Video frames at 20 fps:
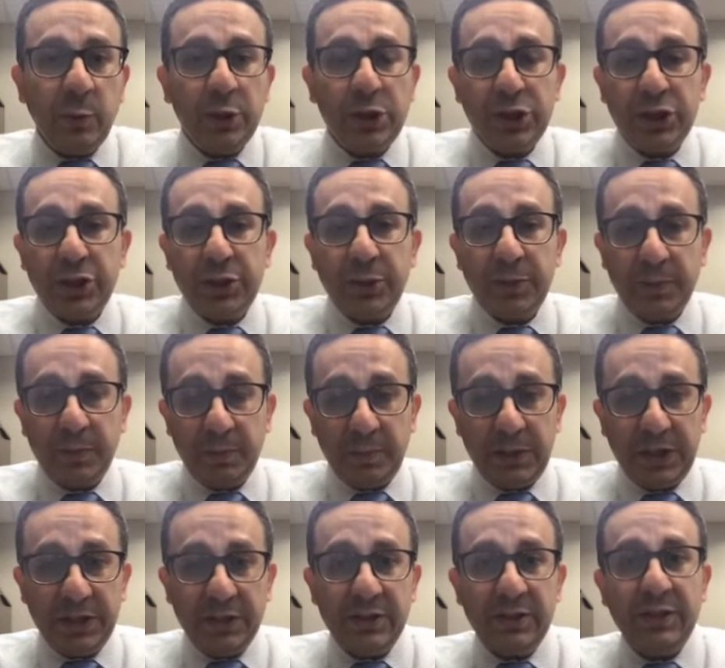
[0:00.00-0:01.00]
which
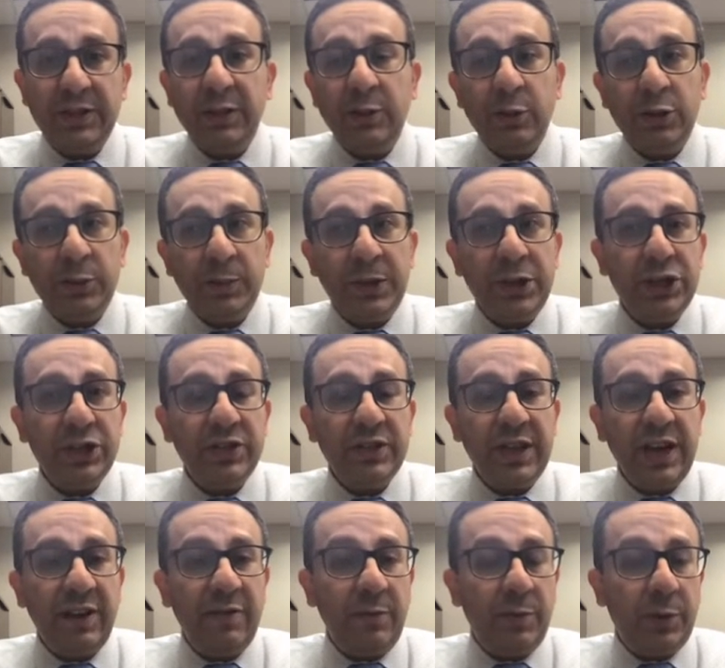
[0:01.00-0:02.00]
means those patients
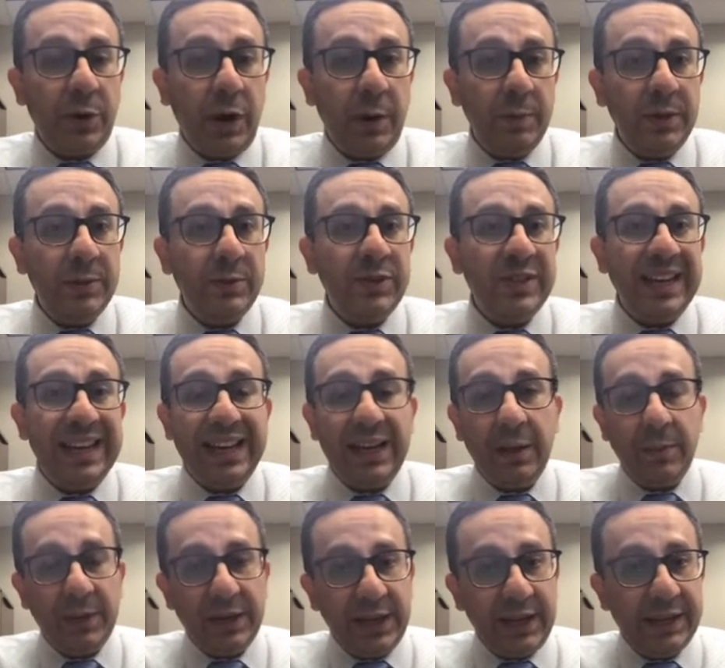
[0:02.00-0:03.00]
have problems
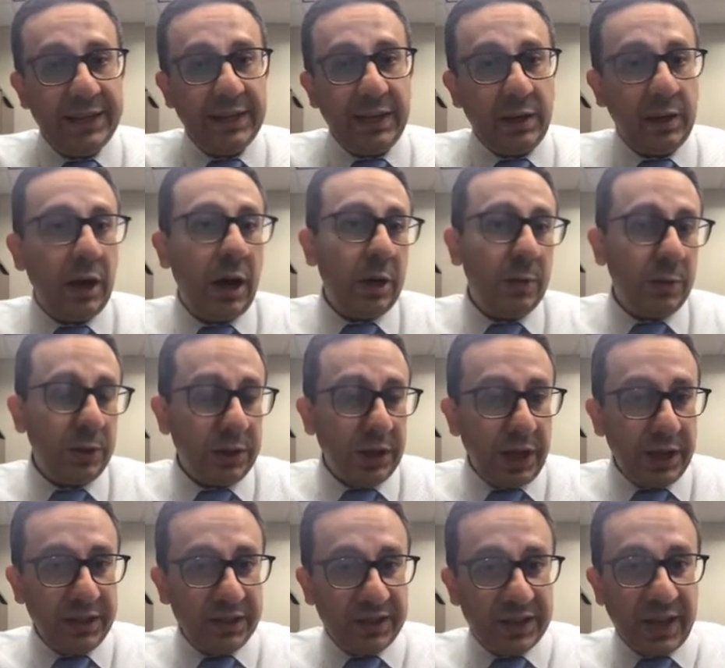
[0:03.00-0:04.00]
eliminating carbon
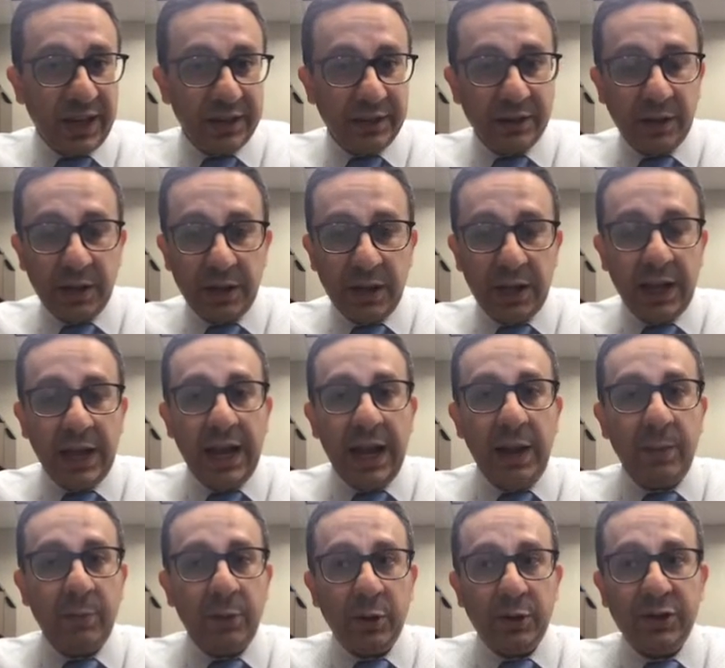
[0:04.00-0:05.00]
dioxide,
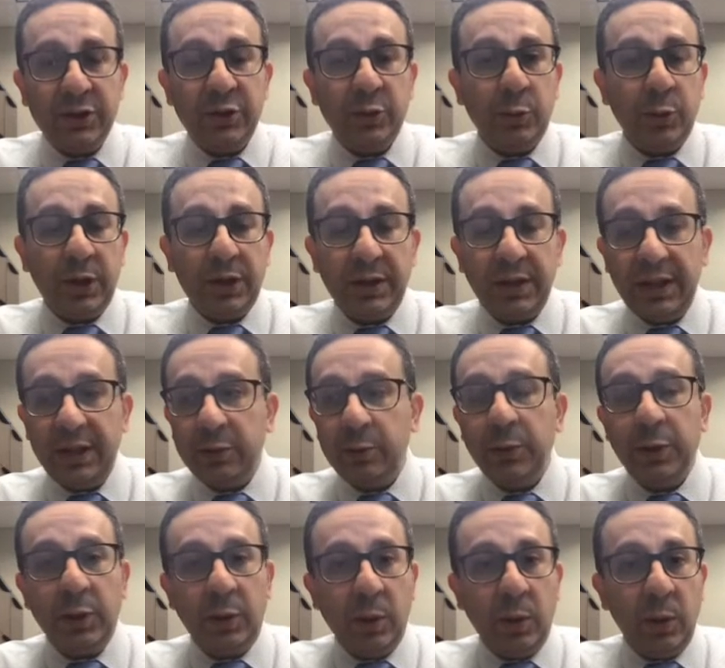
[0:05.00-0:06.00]
a process that
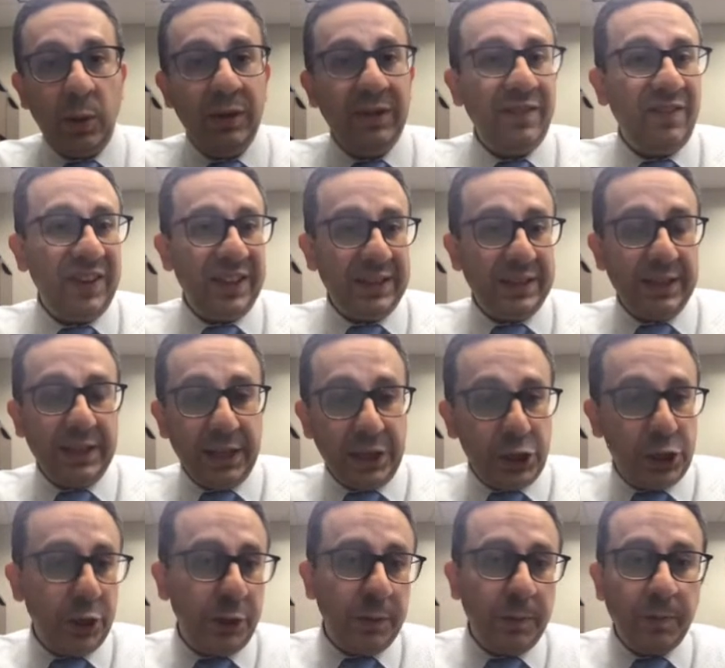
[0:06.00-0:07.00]
we call
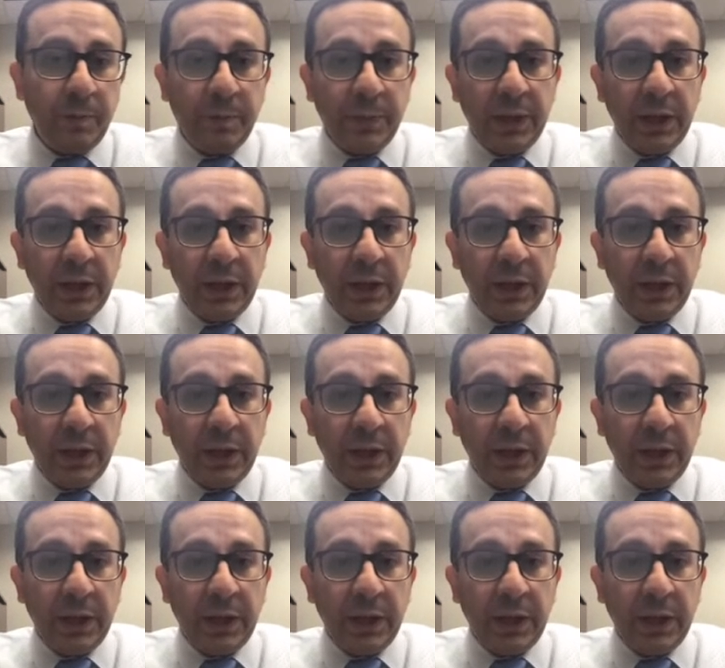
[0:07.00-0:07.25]
ventilation.